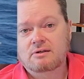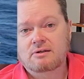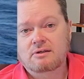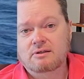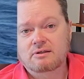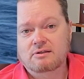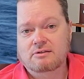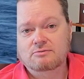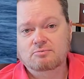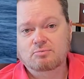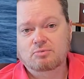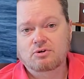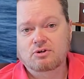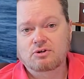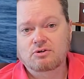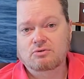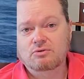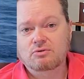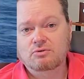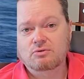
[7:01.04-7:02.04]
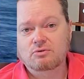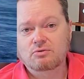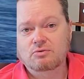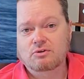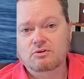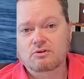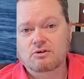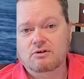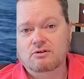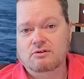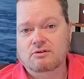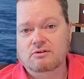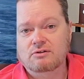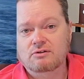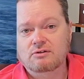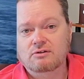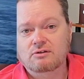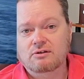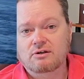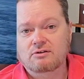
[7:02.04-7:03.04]
is pretty cool with
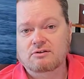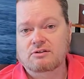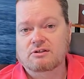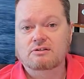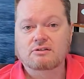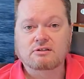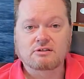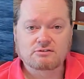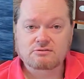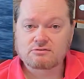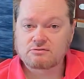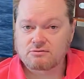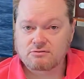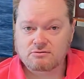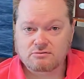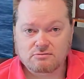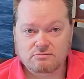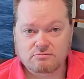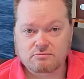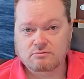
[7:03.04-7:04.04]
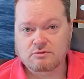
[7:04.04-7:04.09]
all the additional